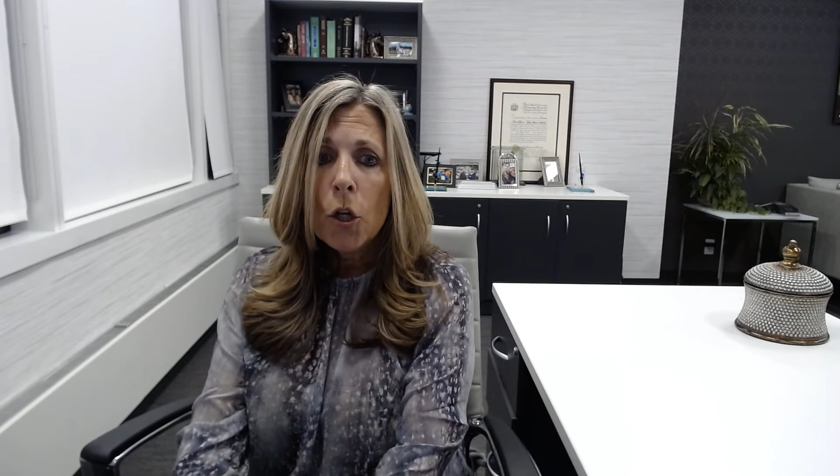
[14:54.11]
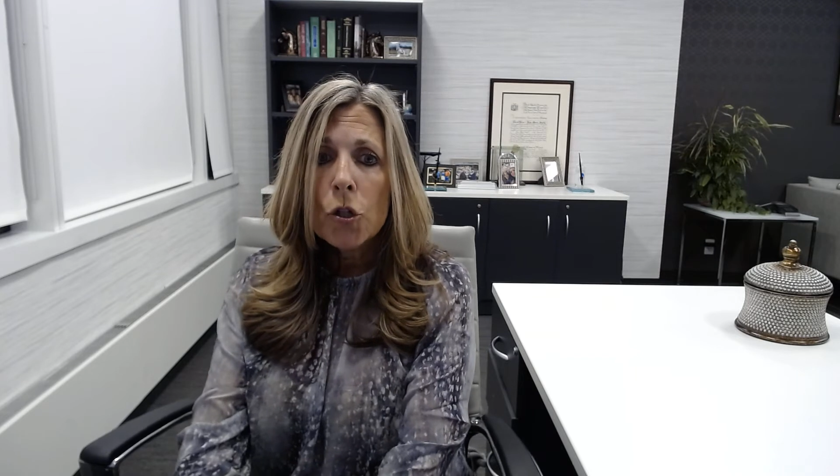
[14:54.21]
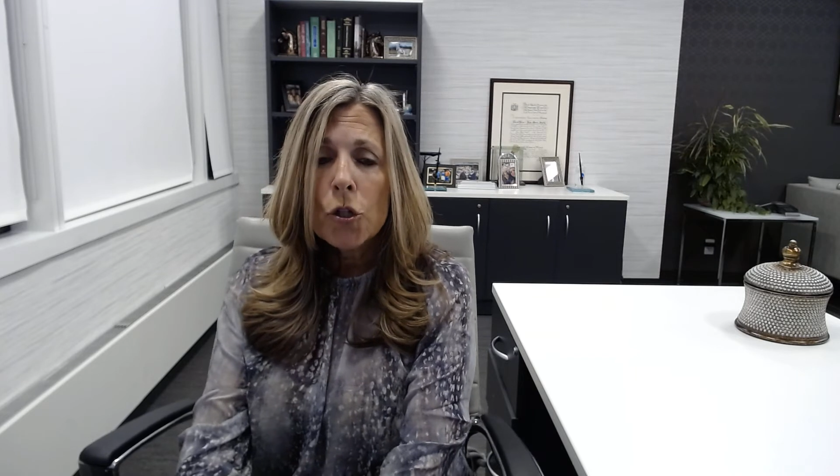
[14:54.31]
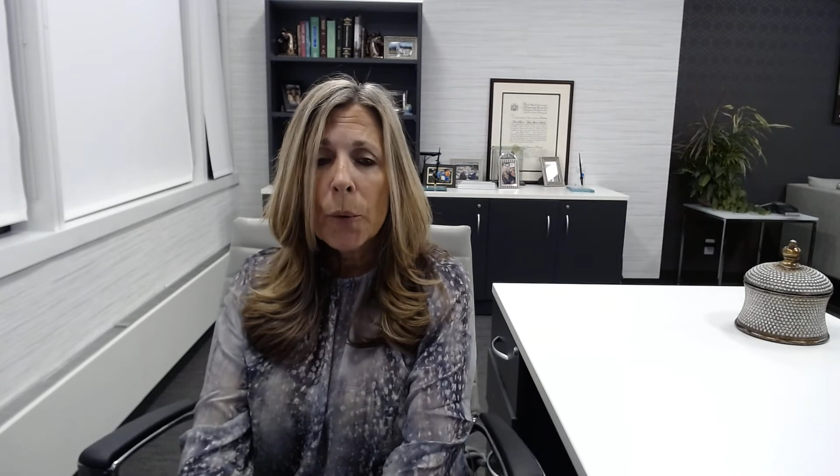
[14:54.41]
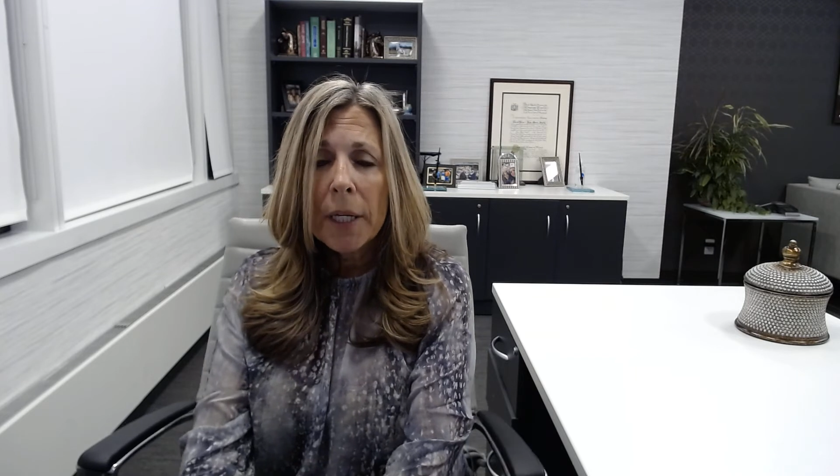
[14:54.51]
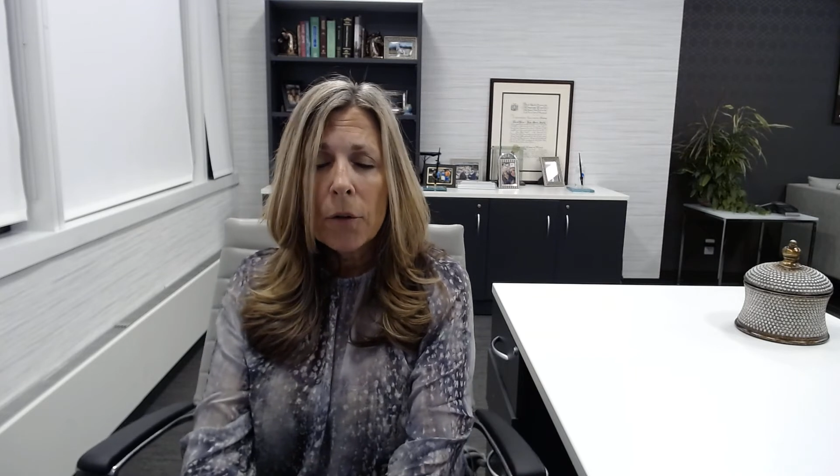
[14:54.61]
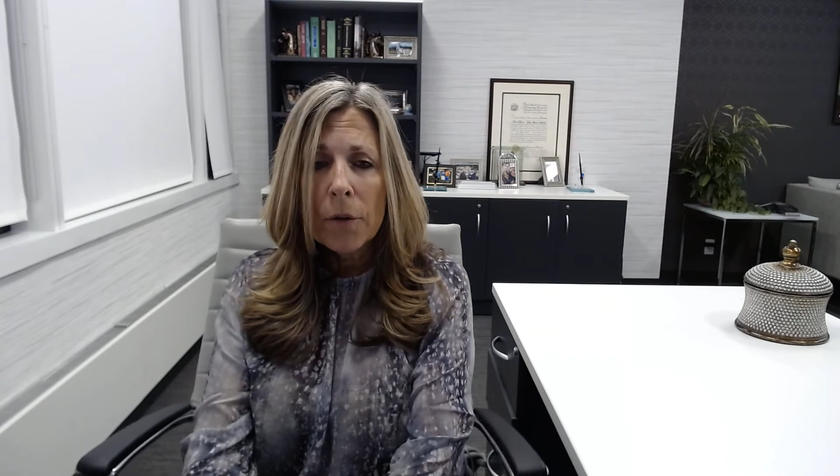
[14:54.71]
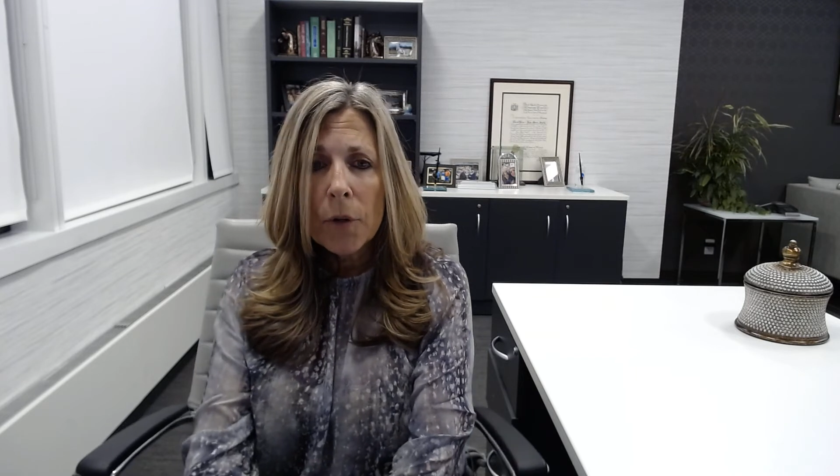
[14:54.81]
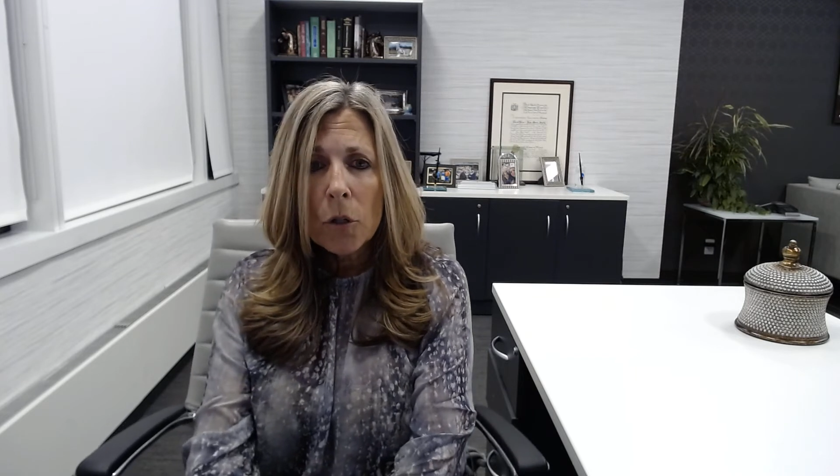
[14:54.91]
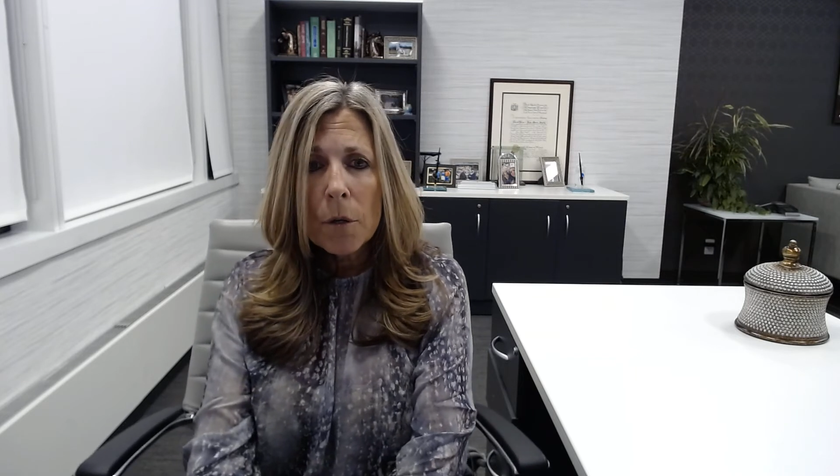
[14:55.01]
So an
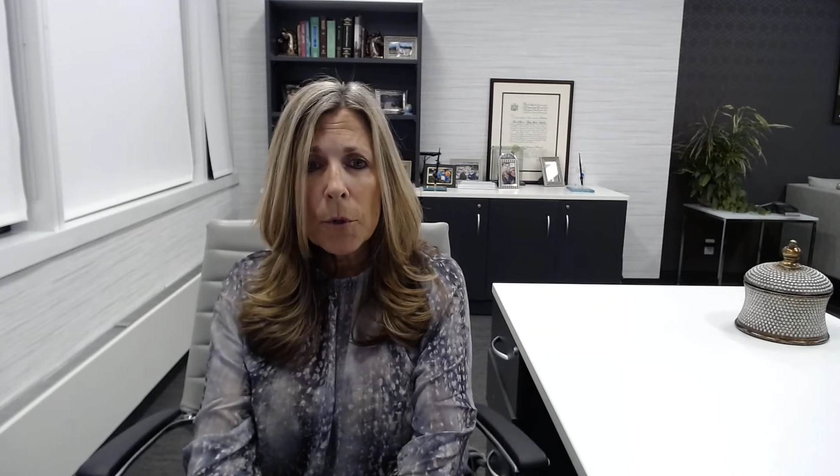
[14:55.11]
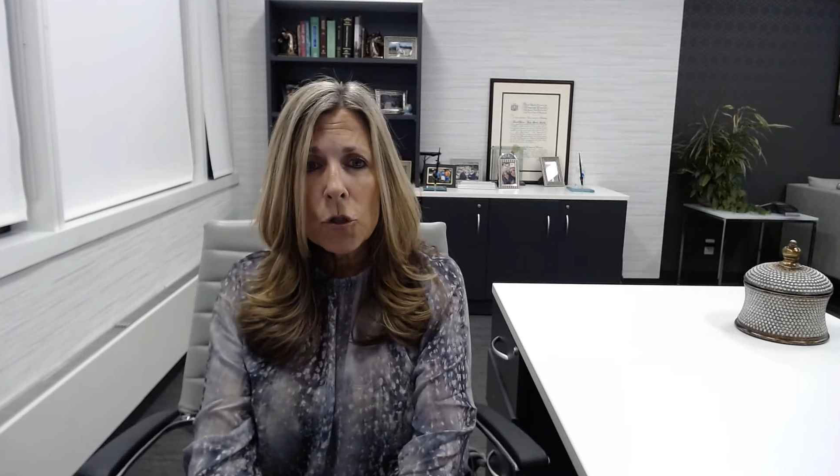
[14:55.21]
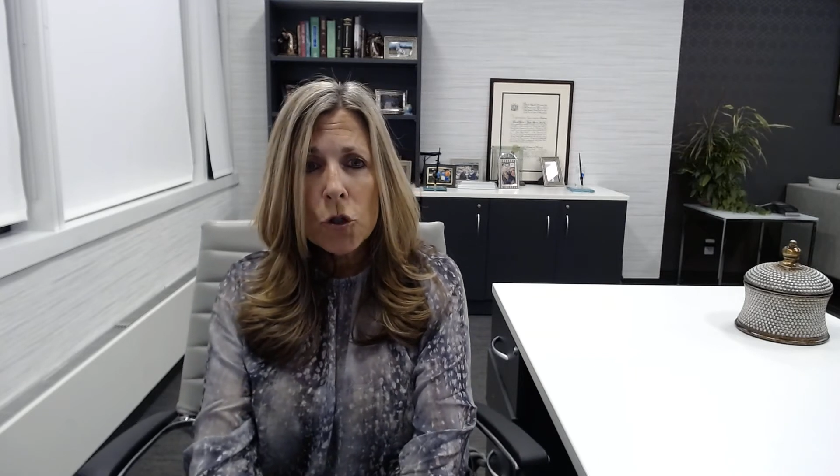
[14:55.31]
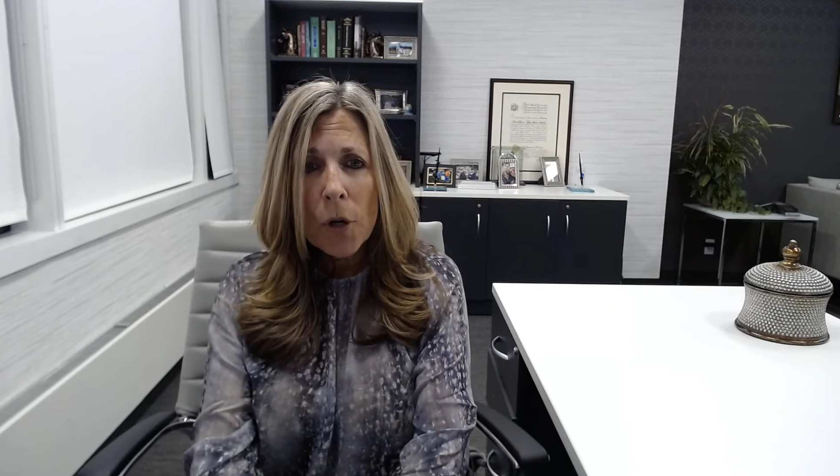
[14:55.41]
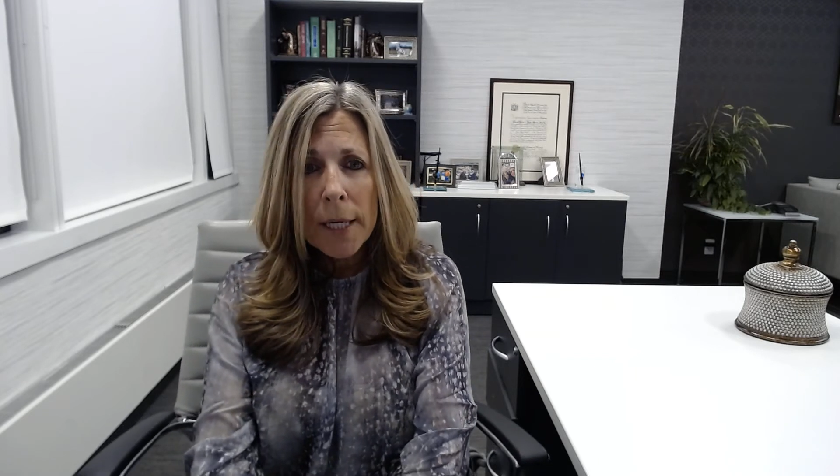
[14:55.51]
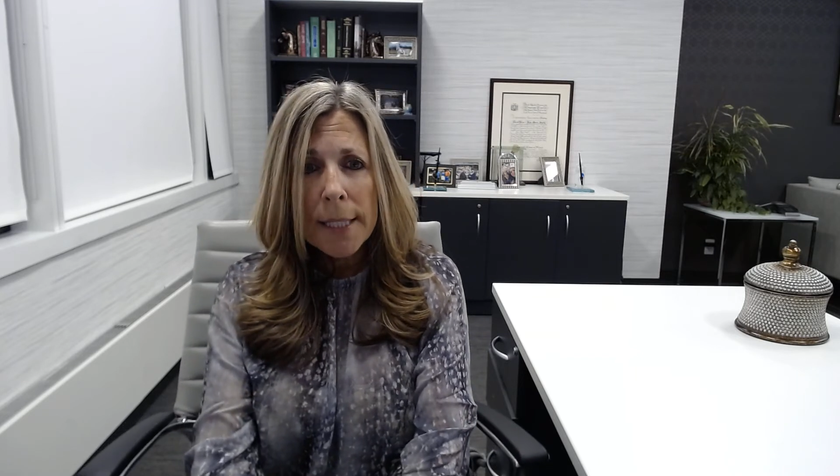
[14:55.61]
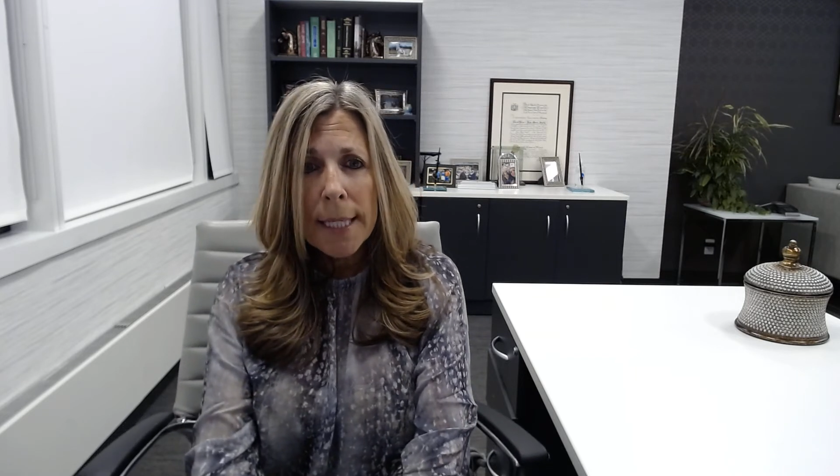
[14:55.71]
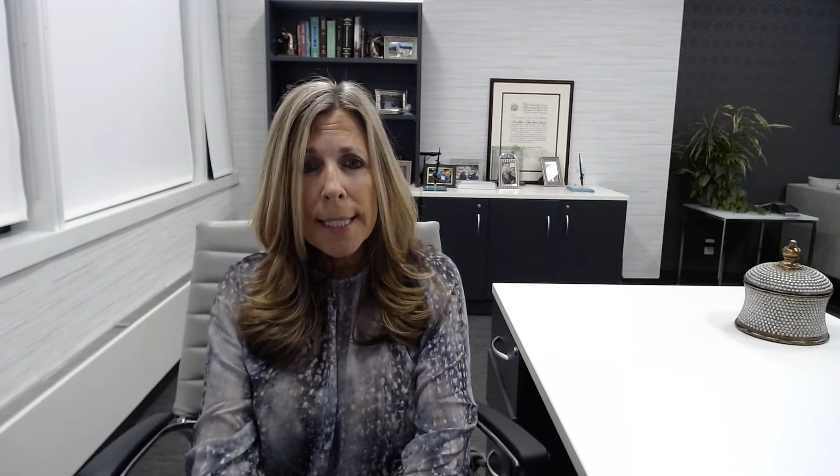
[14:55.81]
irrevocable trust